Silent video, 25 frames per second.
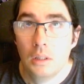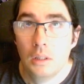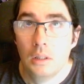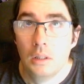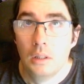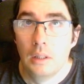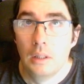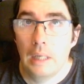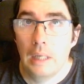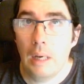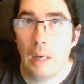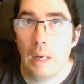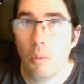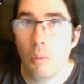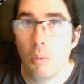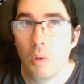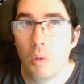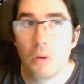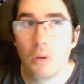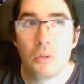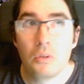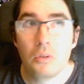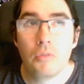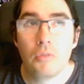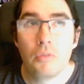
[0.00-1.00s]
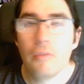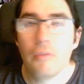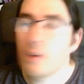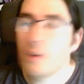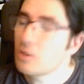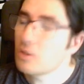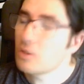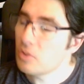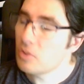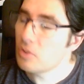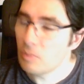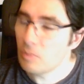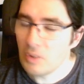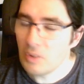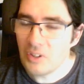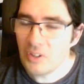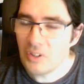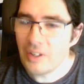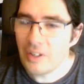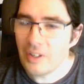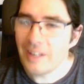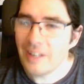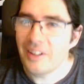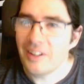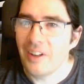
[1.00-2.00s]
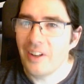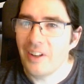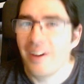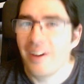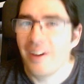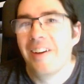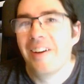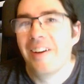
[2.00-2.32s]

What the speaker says: well you function when you get there.